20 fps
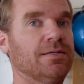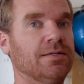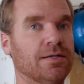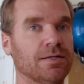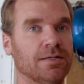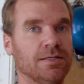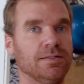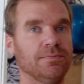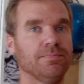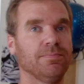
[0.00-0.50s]

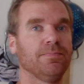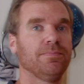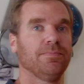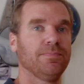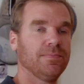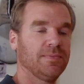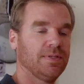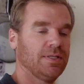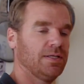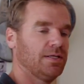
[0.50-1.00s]
another
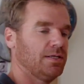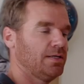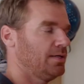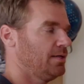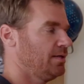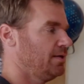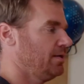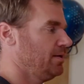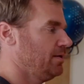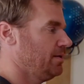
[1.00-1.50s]

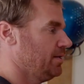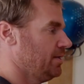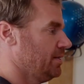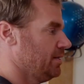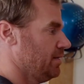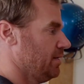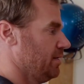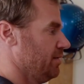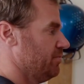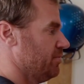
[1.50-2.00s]

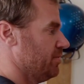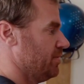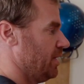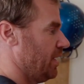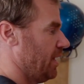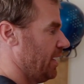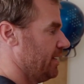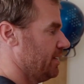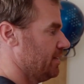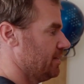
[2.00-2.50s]
even
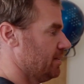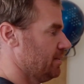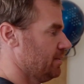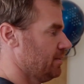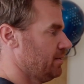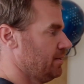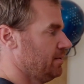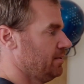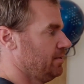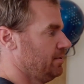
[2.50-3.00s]
lighter
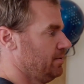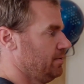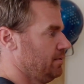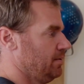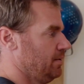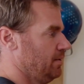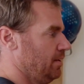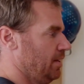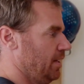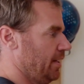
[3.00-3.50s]

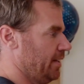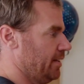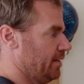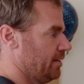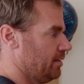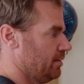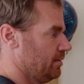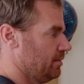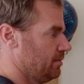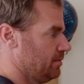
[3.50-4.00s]

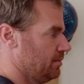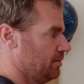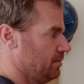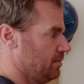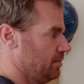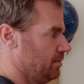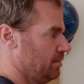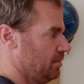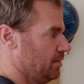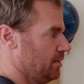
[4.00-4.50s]
layer.
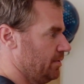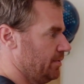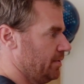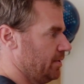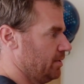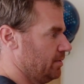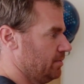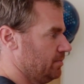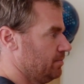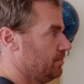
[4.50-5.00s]
There we
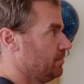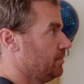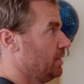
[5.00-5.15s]
go.